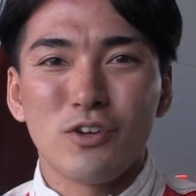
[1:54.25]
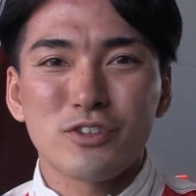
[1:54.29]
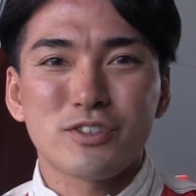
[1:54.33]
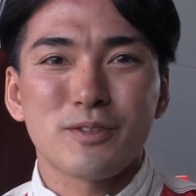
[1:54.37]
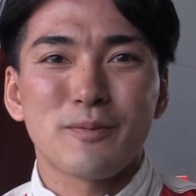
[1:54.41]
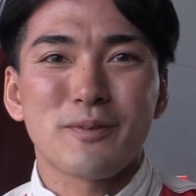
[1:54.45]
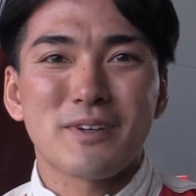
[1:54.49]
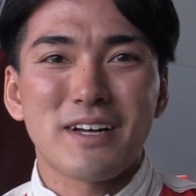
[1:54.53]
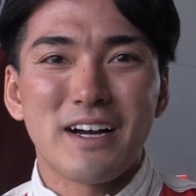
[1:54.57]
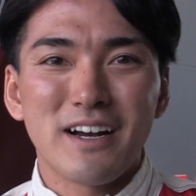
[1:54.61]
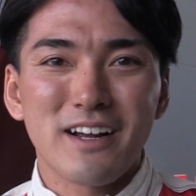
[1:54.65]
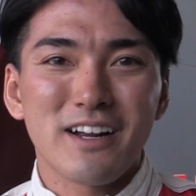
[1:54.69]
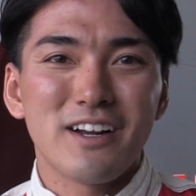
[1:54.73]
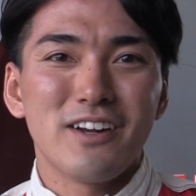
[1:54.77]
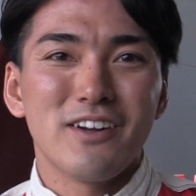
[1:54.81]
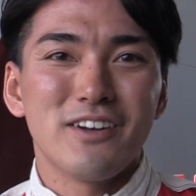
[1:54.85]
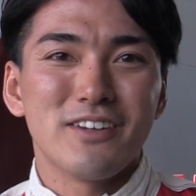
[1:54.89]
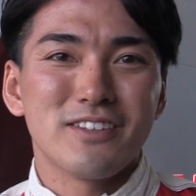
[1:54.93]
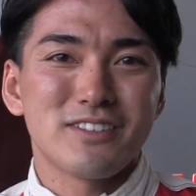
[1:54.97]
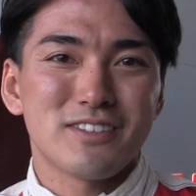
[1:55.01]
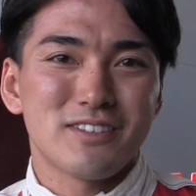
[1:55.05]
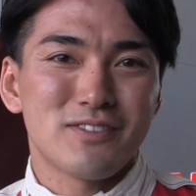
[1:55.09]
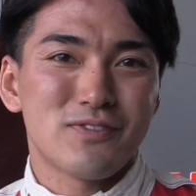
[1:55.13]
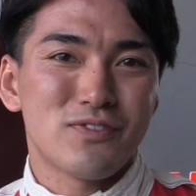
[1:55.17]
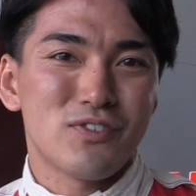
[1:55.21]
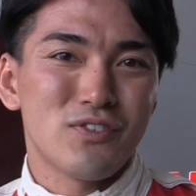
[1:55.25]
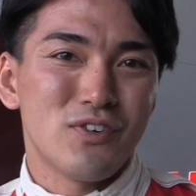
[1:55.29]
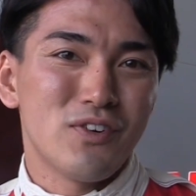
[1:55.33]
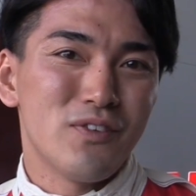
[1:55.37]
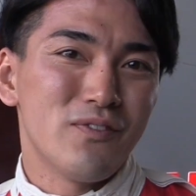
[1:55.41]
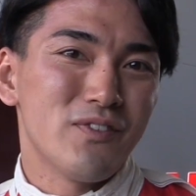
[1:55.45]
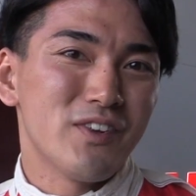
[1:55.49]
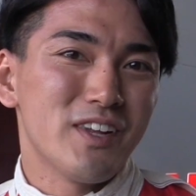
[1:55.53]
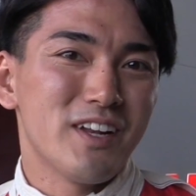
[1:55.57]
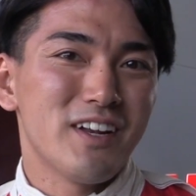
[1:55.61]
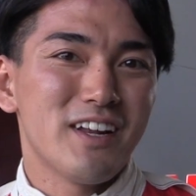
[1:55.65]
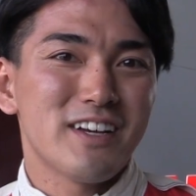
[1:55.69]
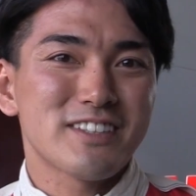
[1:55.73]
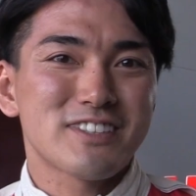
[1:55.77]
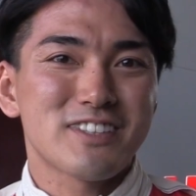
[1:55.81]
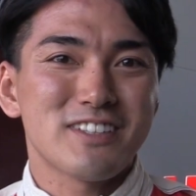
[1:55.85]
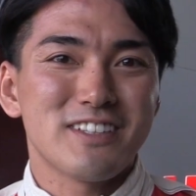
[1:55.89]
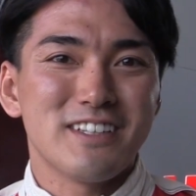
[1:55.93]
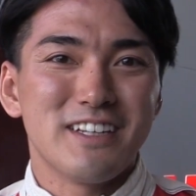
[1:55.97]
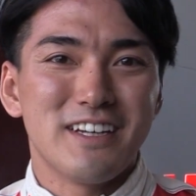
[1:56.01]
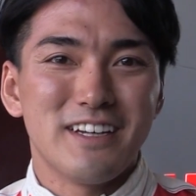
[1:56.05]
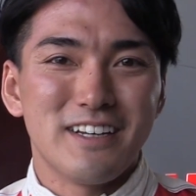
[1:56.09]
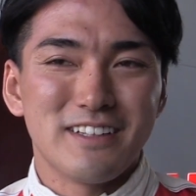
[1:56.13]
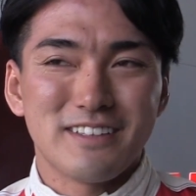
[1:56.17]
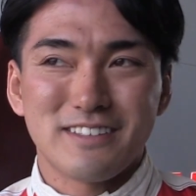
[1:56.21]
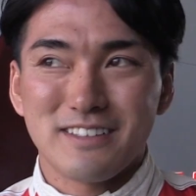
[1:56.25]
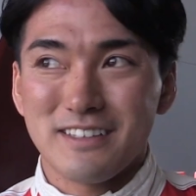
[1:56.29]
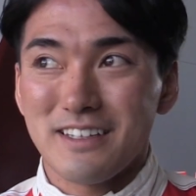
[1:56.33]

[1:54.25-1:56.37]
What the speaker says: lots of kangaroos from the last year.